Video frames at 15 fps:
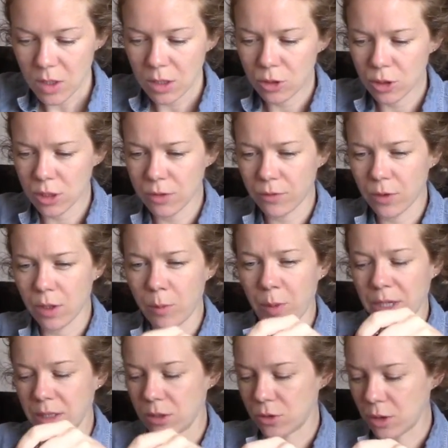Just for the
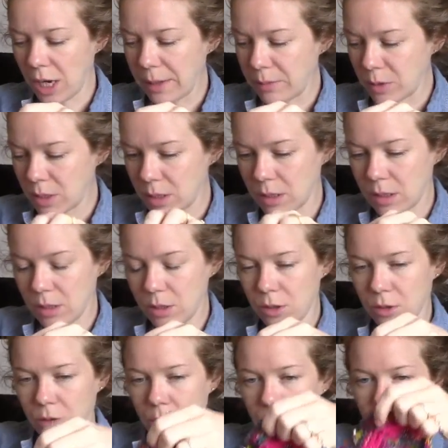pink stripes
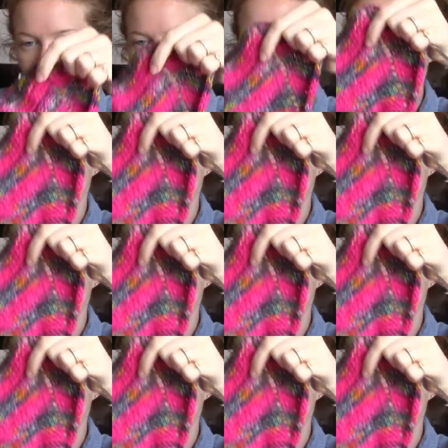to